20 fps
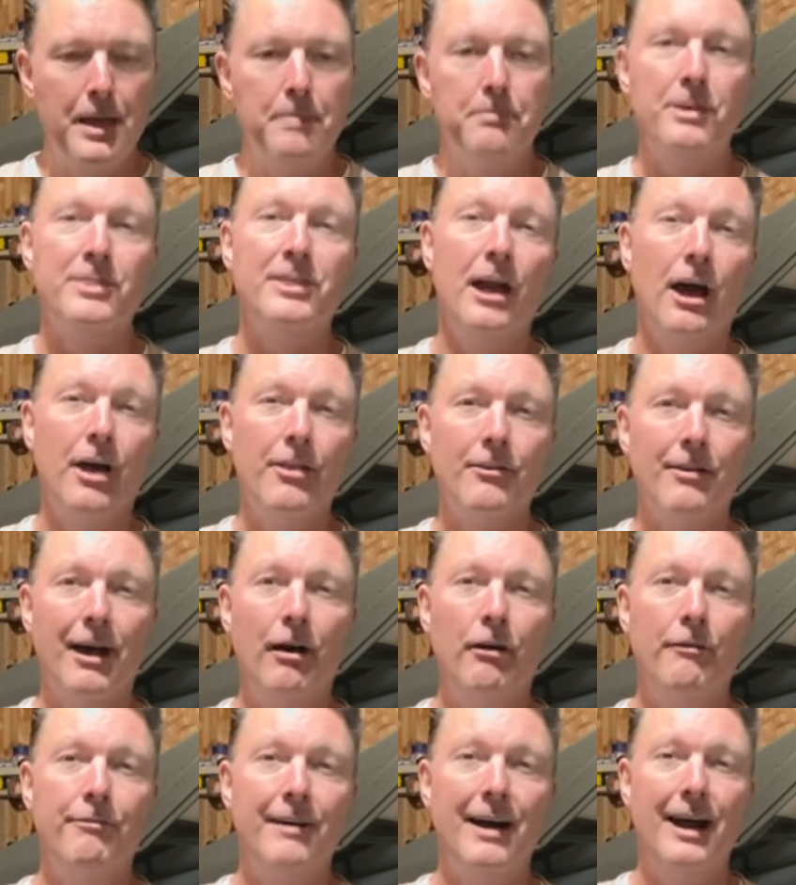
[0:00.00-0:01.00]
But the other
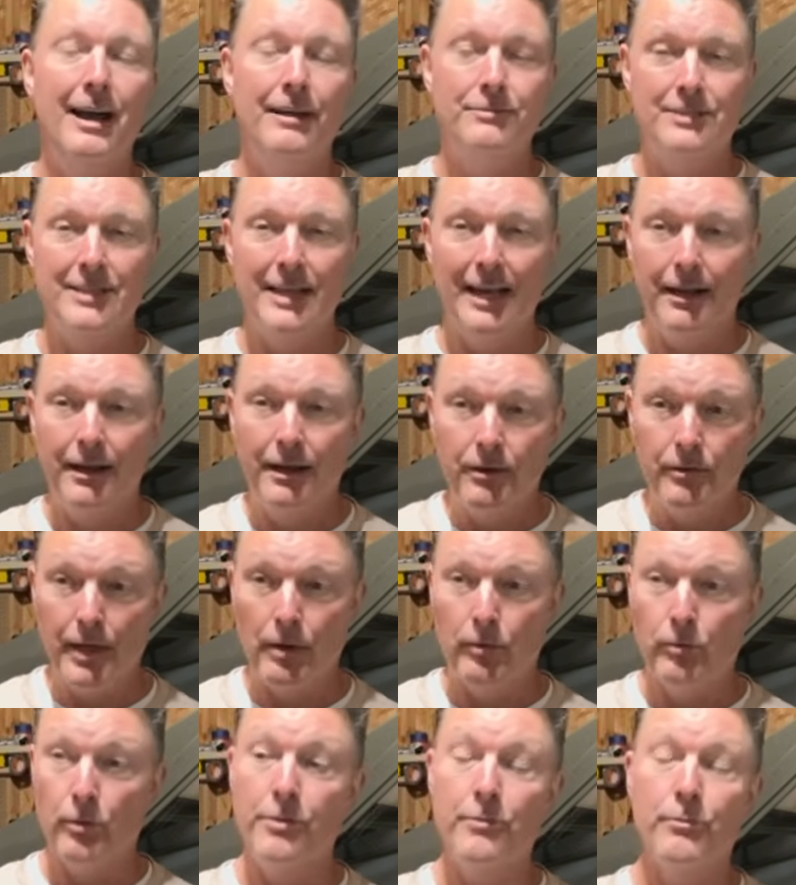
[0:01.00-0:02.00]
L-5s
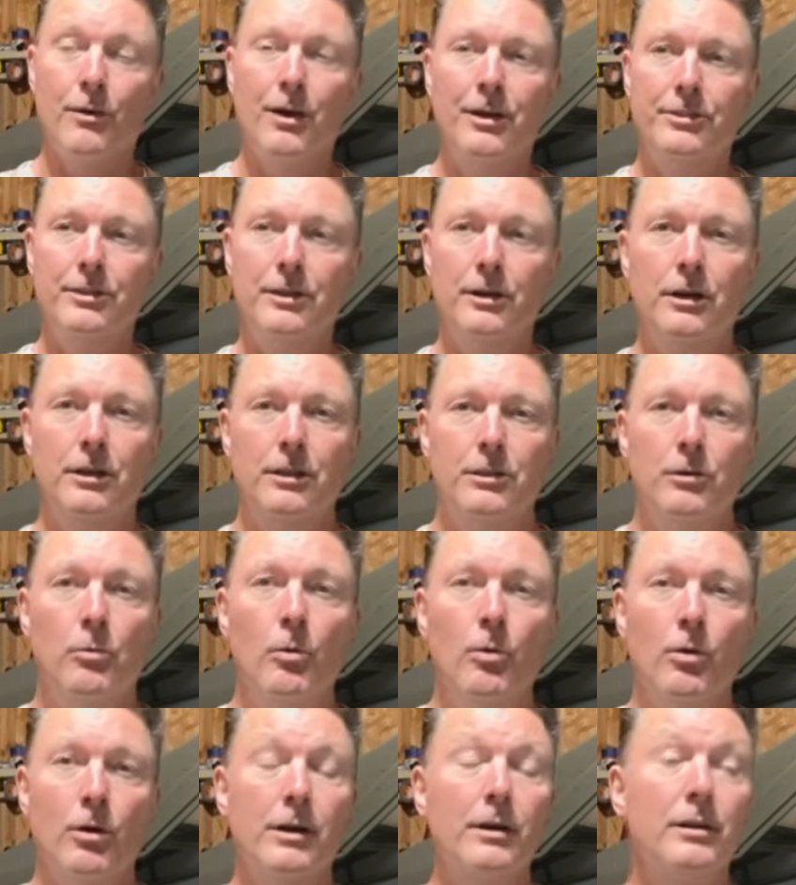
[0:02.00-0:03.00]
that were throughout the
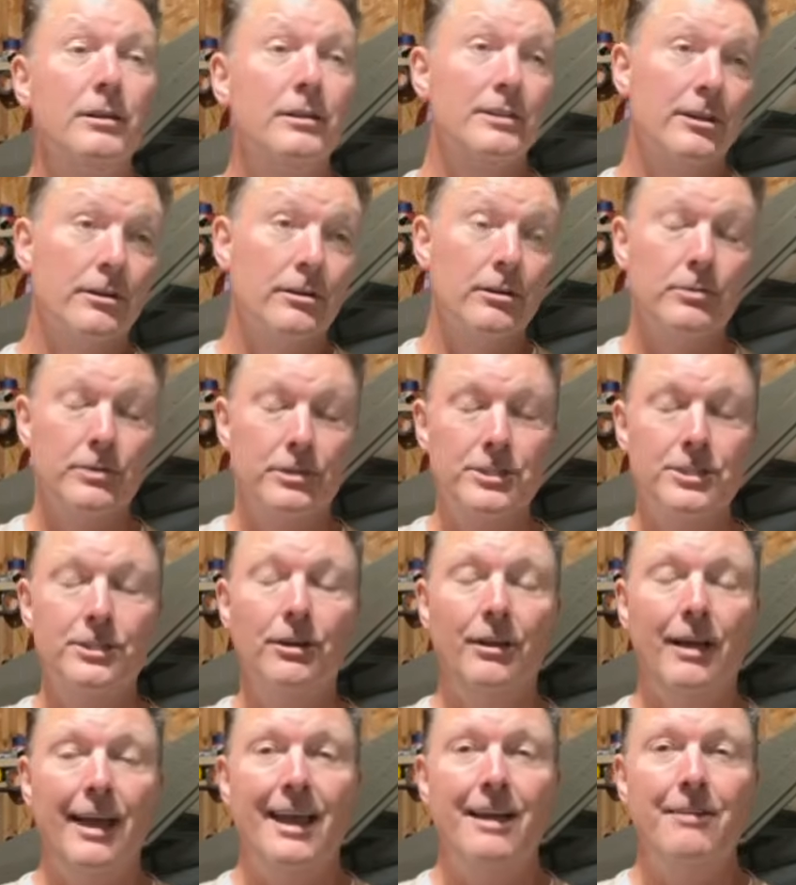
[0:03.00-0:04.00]
war, there are
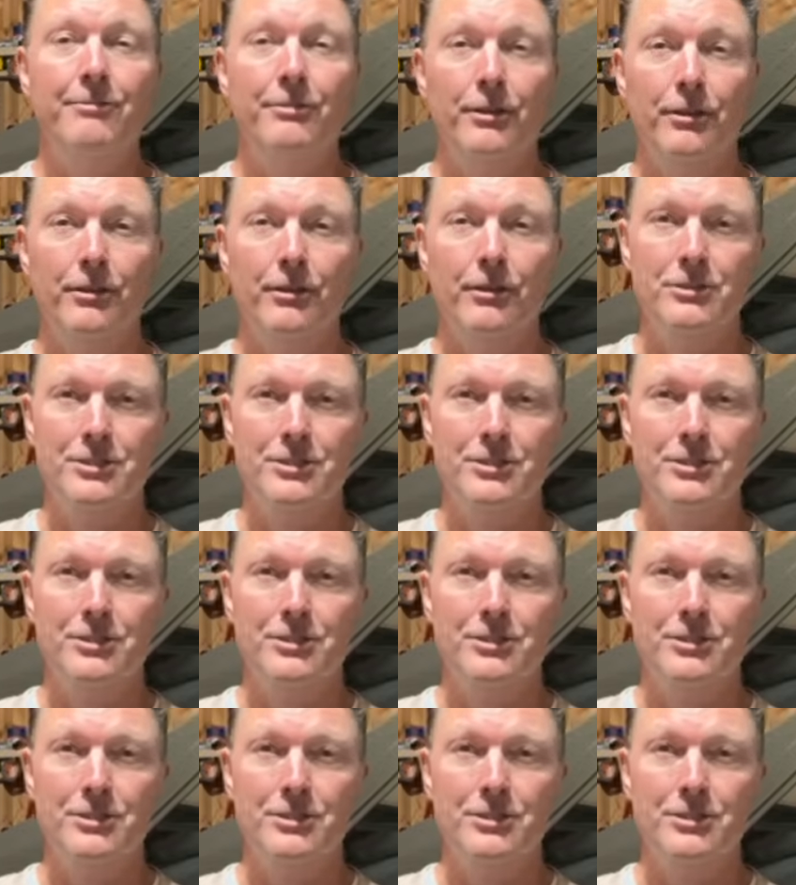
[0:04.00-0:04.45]
still a handful of those